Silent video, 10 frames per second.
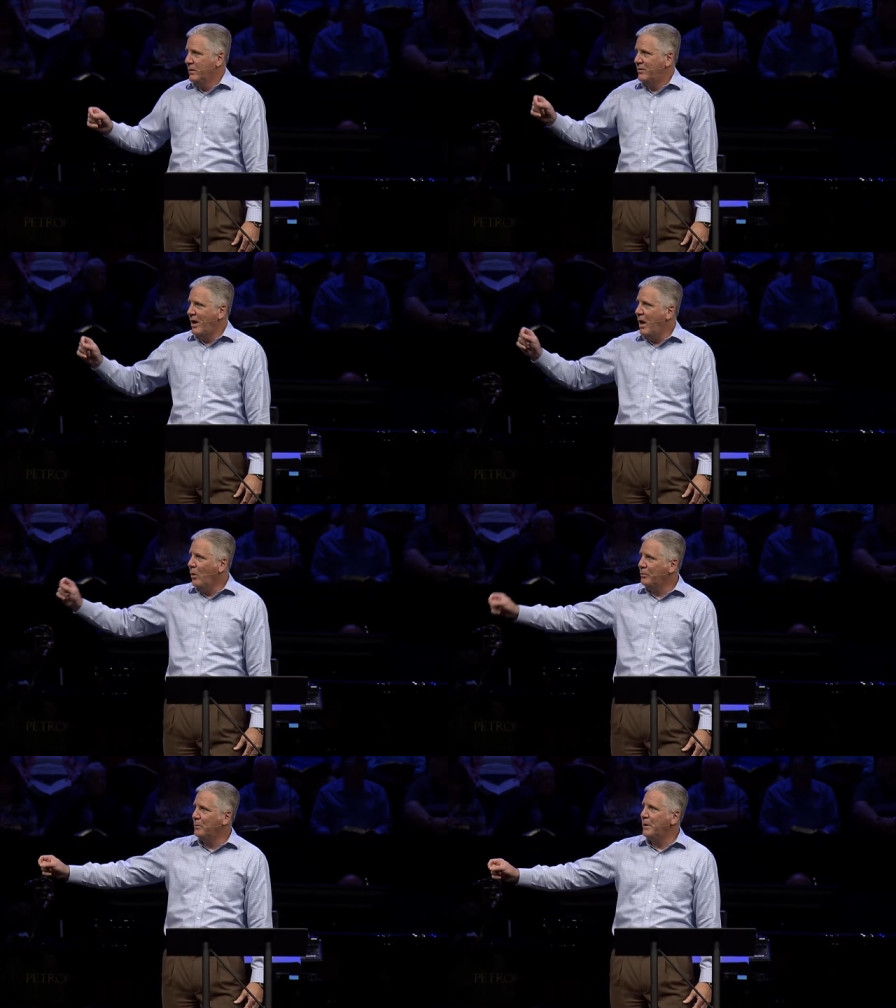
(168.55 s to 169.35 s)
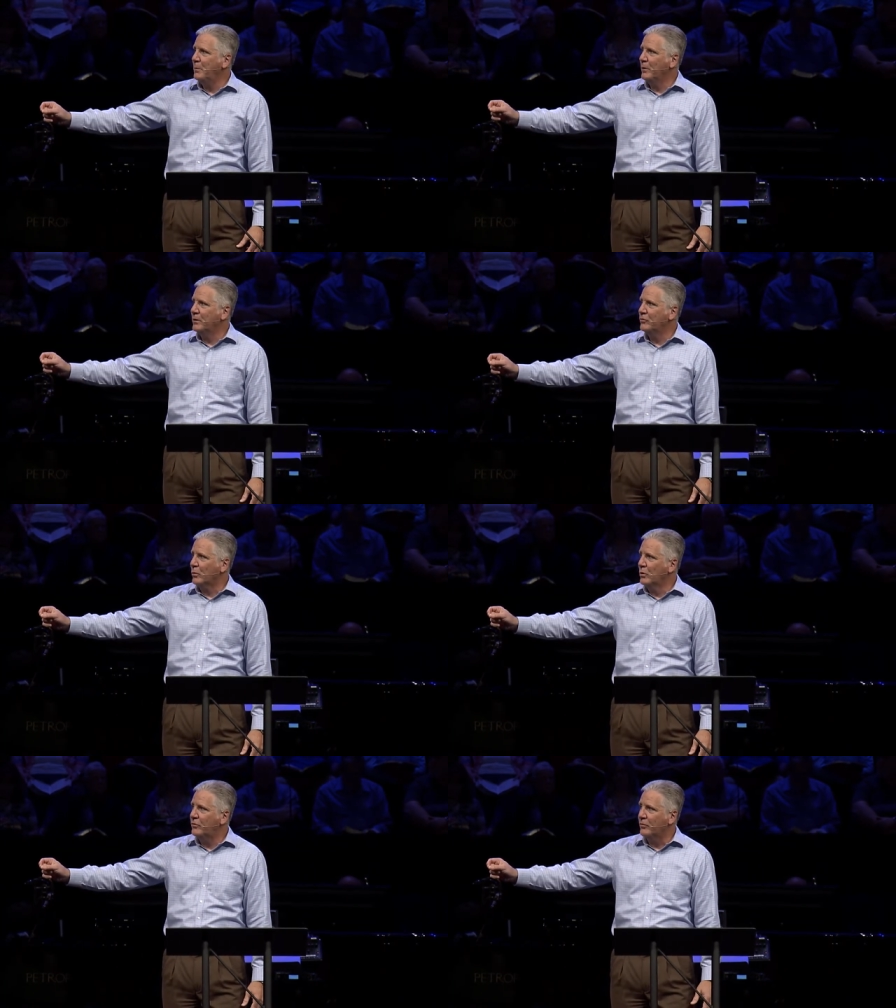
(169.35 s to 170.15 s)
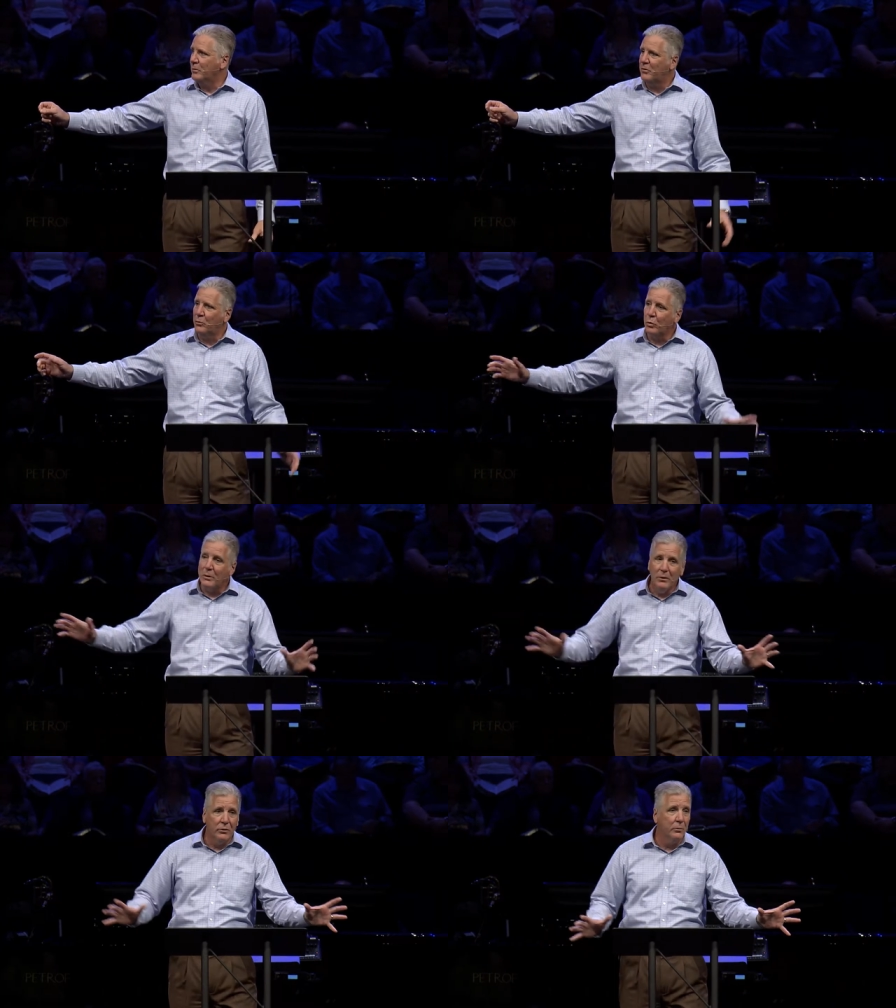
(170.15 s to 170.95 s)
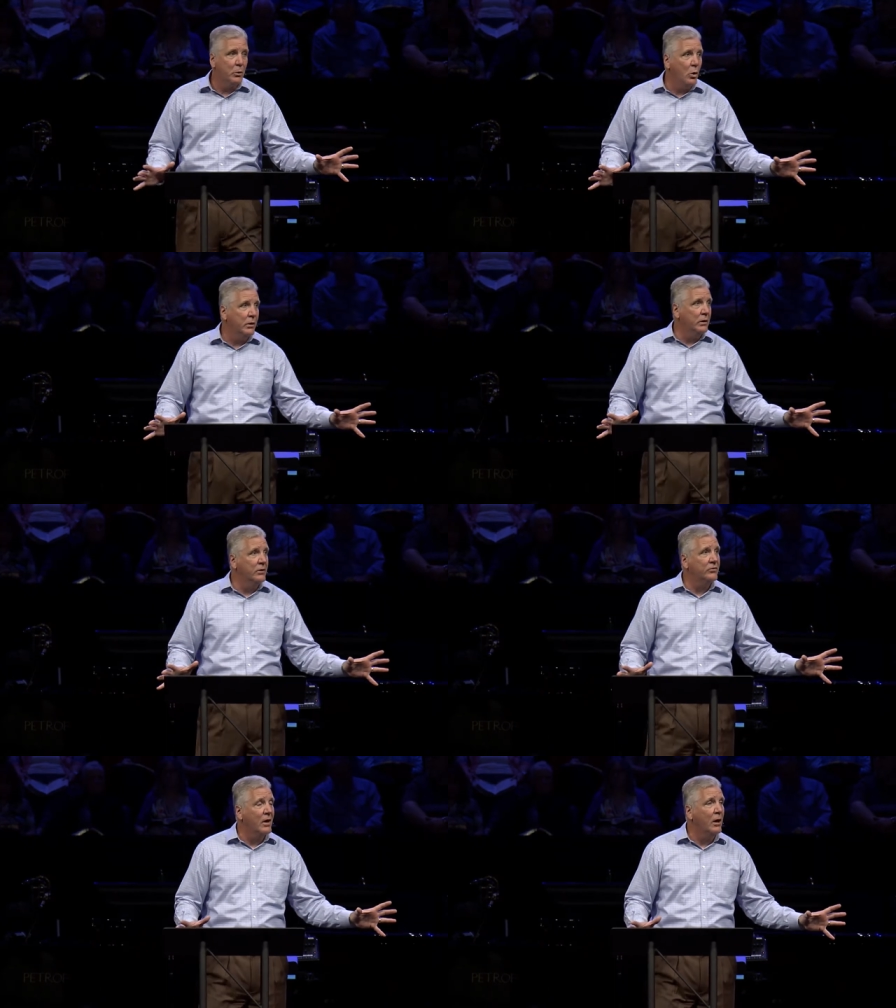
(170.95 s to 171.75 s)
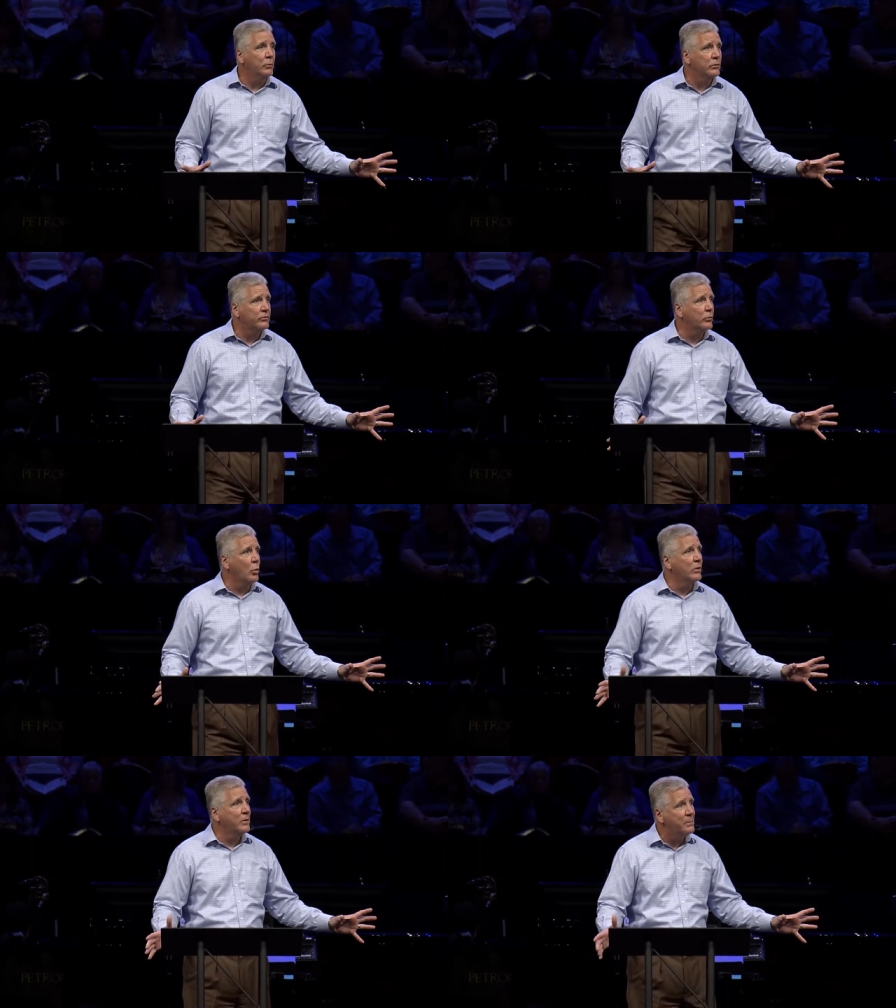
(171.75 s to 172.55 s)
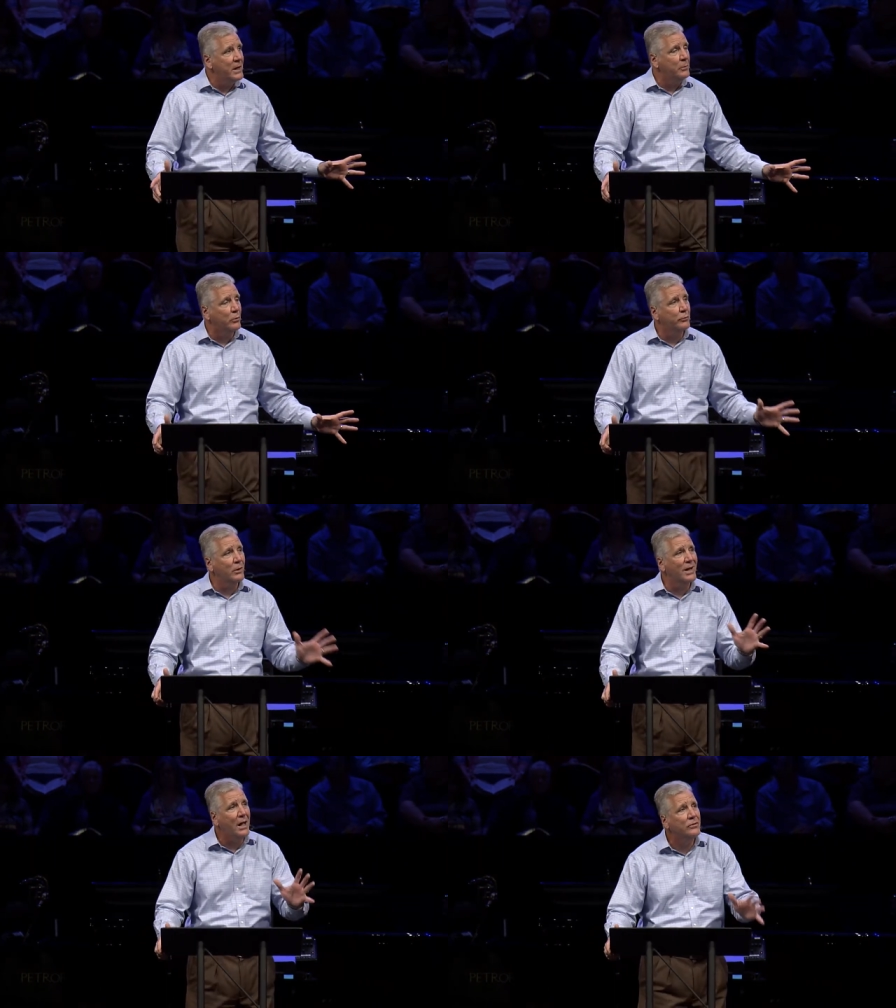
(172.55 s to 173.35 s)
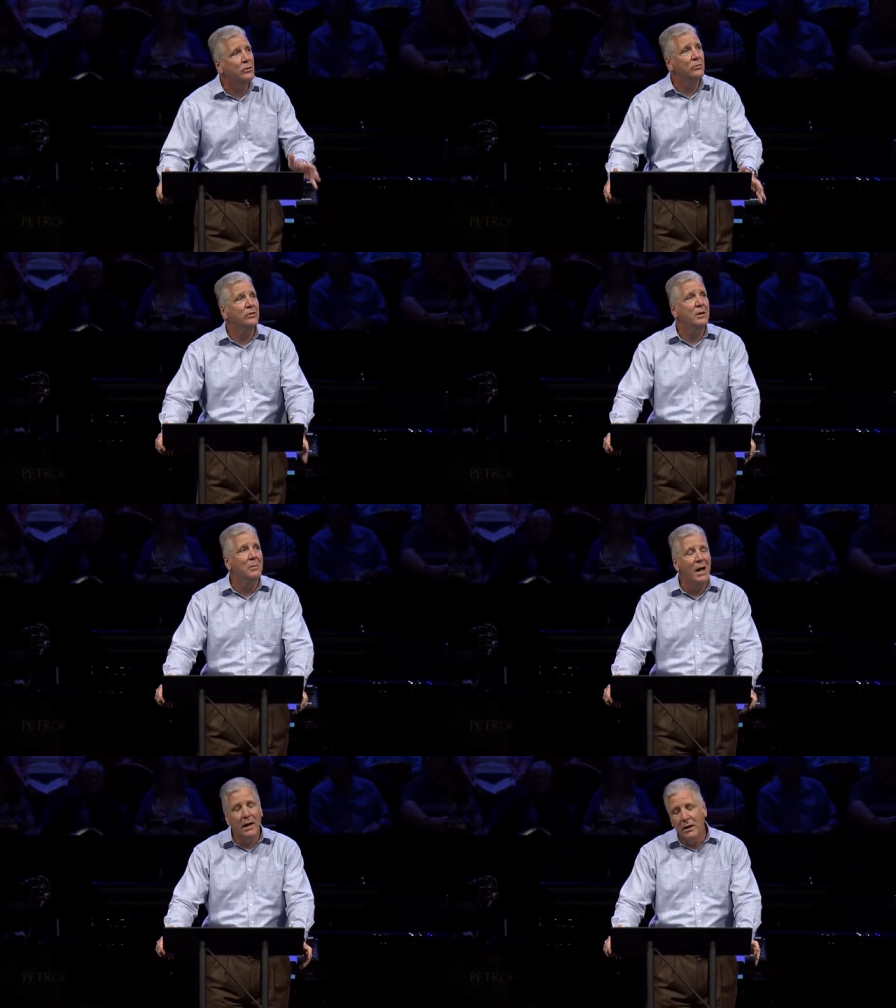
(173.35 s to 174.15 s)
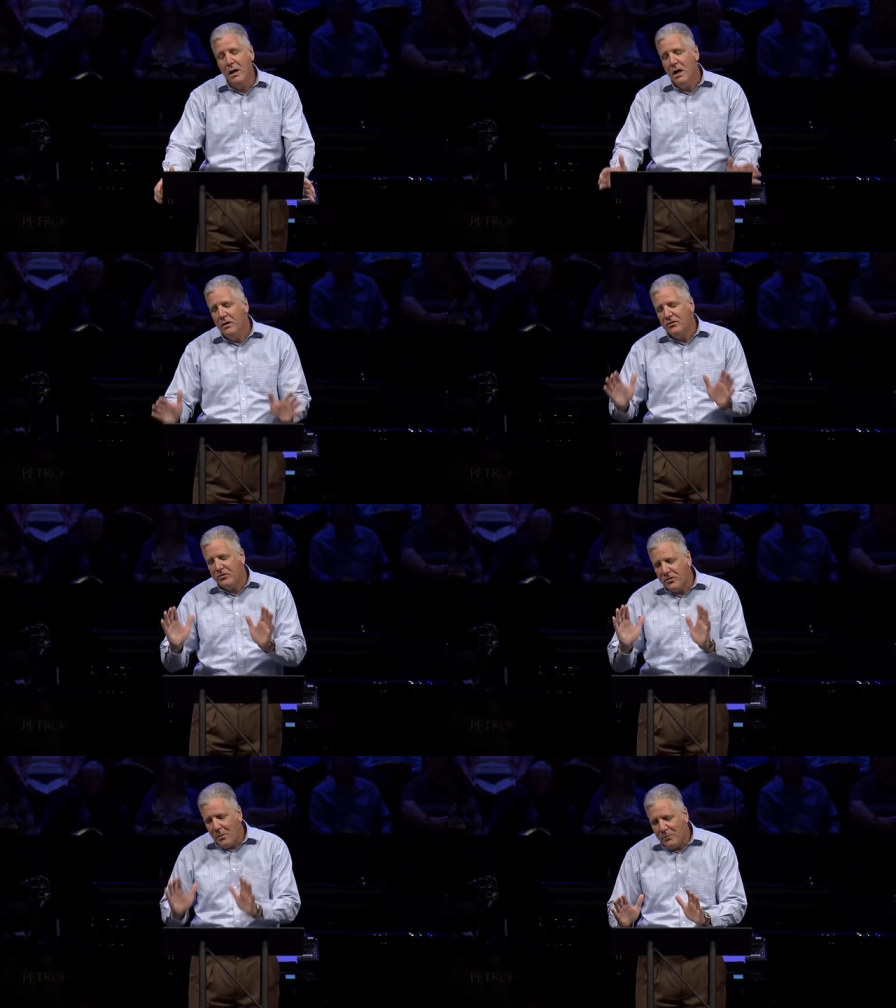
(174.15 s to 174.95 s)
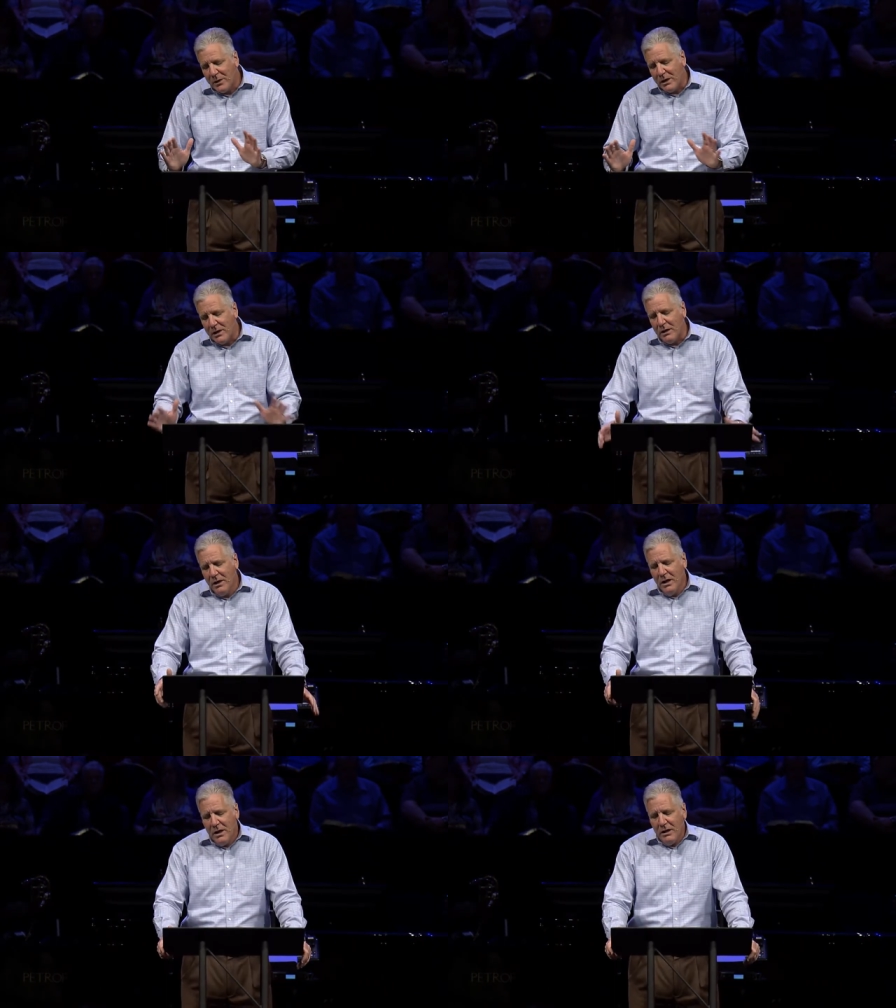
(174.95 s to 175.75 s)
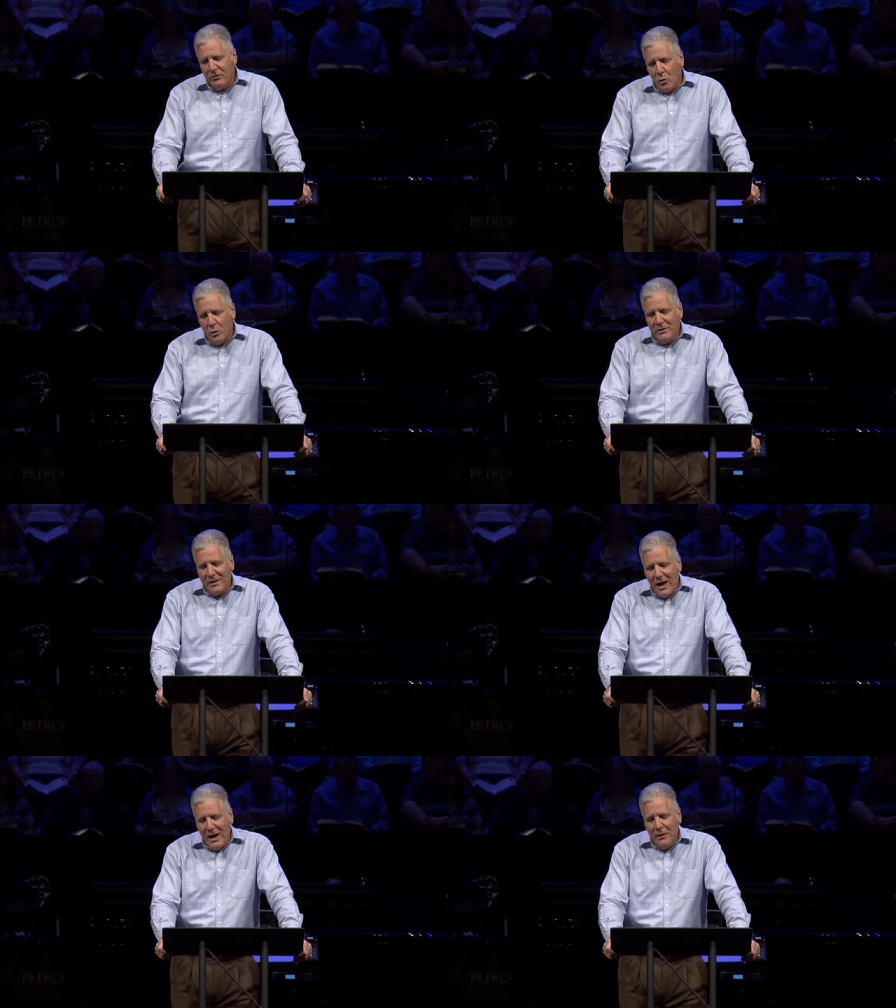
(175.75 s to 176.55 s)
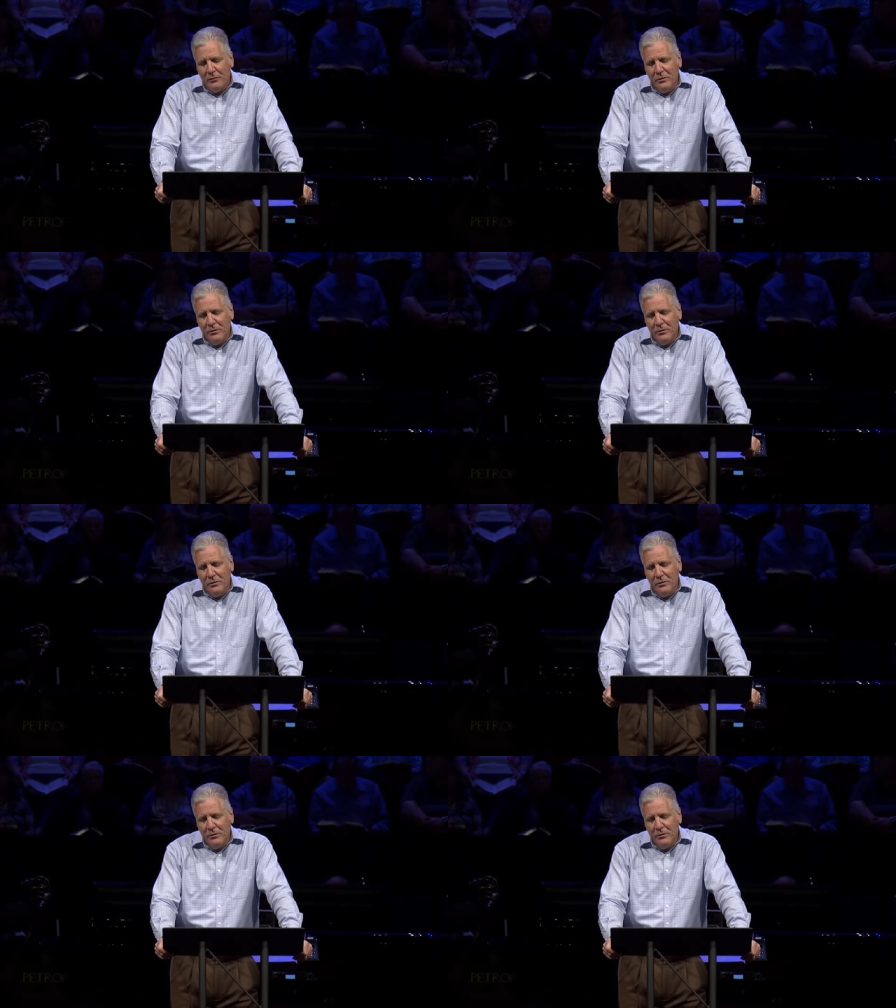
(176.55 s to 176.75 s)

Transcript: to help the people in Jerusalem, to rebuild the brokenness, to help restore the people, for God to use Nehemiah, something is going to have